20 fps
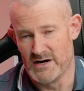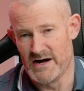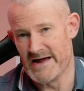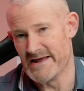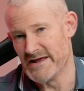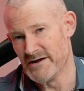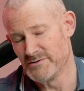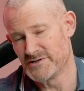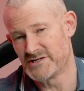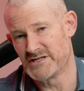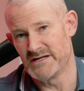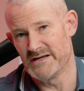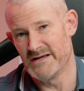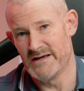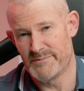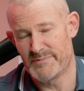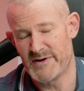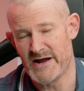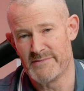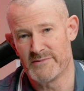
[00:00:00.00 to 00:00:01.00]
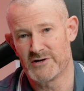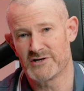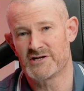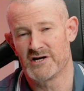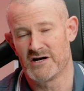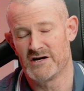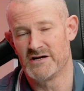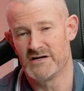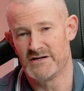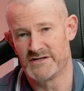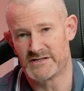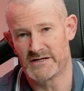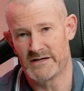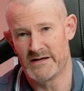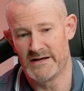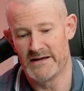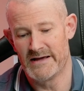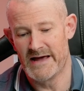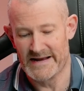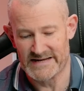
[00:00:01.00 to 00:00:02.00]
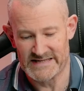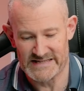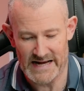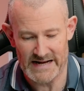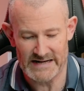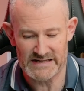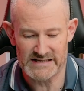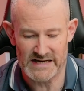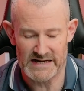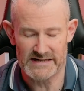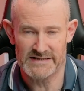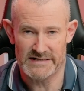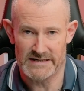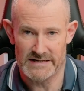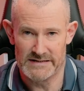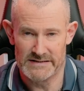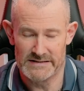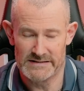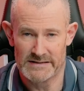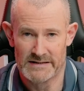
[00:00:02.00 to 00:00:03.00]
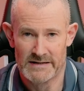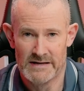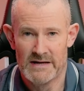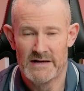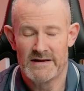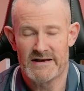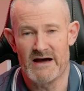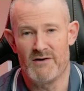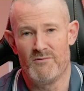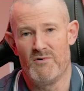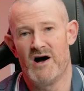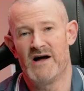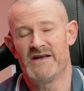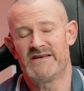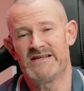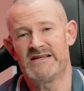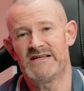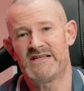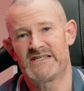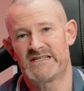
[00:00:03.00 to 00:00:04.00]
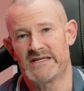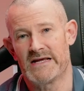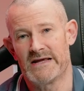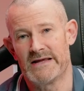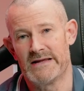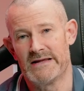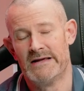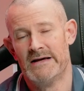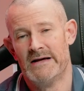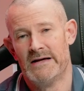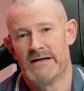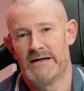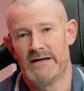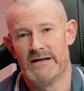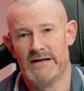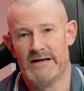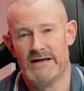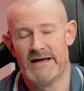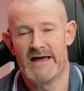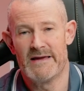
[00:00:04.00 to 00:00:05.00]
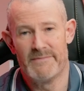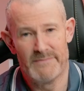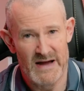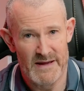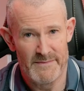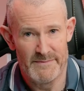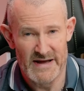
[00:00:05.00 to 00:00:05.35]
I used pretty much those exact settings. Now, what I did see in my